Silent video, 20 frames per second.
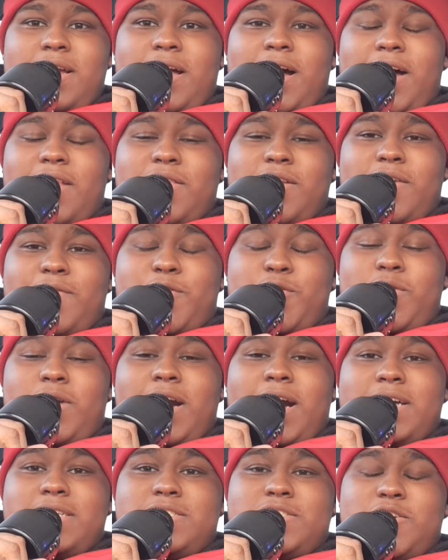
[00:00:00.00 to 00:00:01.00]
I love you
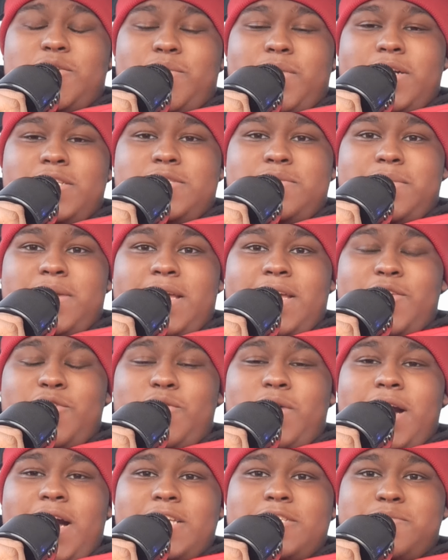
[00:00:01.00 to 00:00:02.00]
guys so much, man.
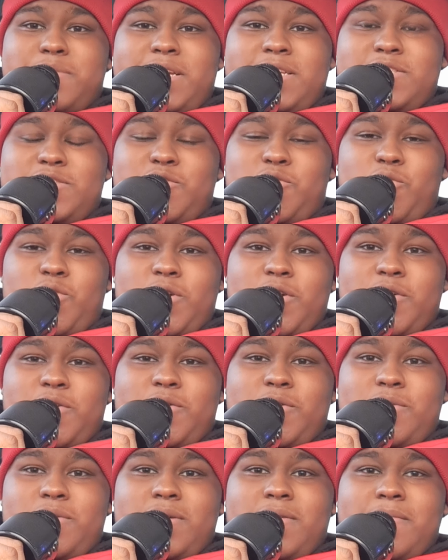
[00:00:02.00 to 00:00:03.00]
You guys means the
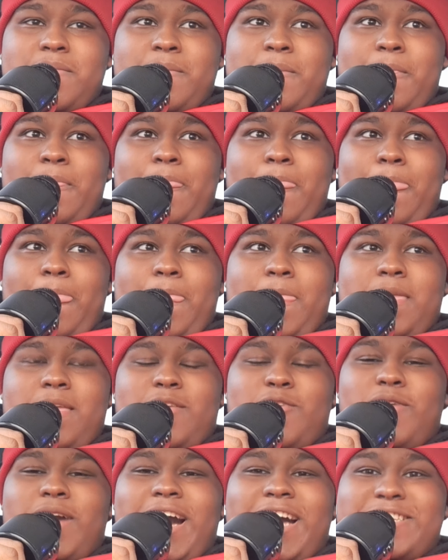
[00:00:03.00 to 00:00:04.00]
world.
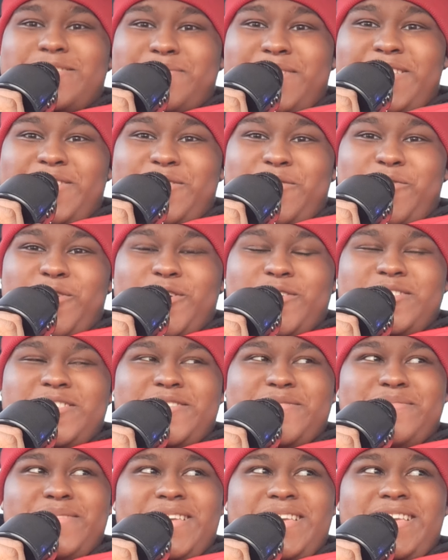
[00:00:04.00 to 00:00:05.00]
You guys mean the world
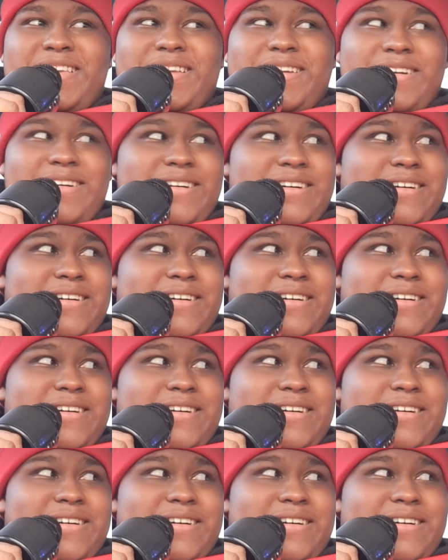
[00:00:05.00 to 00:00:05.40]
to me.